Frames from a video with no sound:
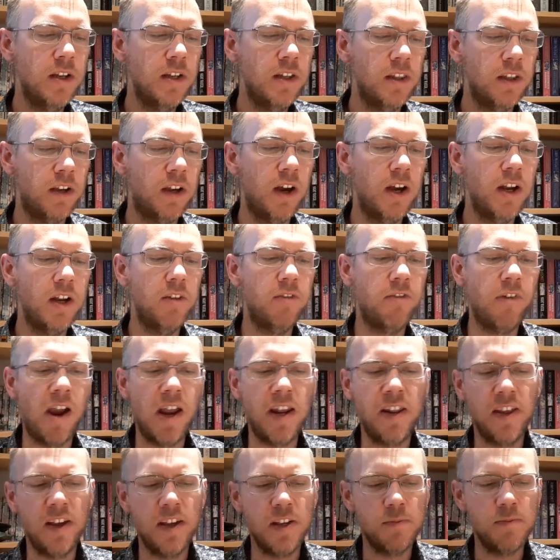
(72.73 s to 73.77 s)
the kind of
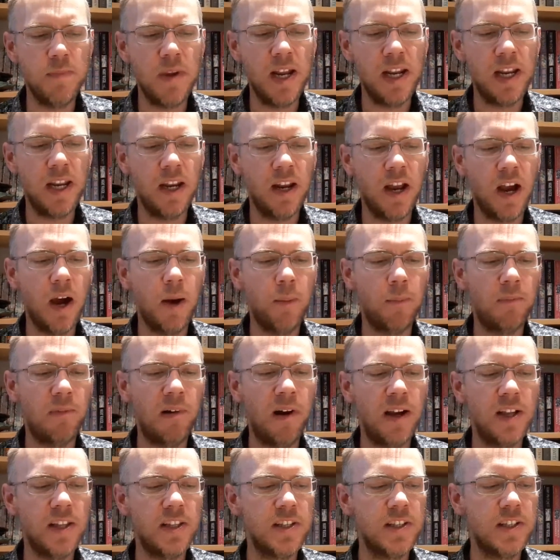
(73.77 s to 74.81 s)
rain that is merely an
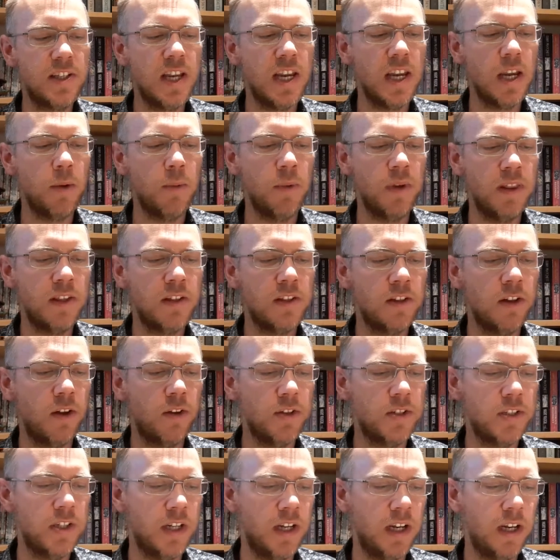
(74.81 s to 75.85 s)
upright sea with
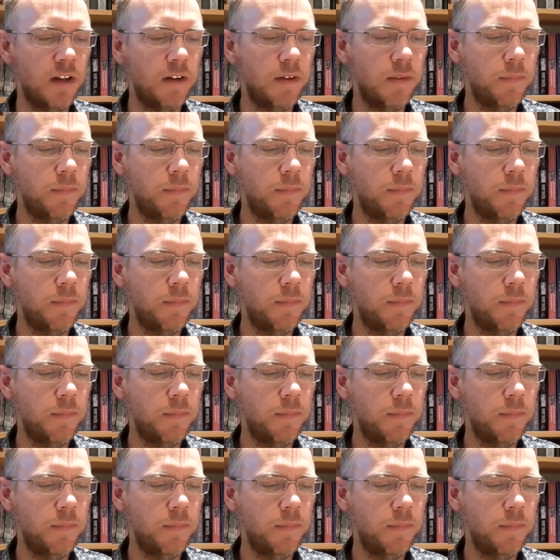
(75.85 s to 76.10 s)
slots in it.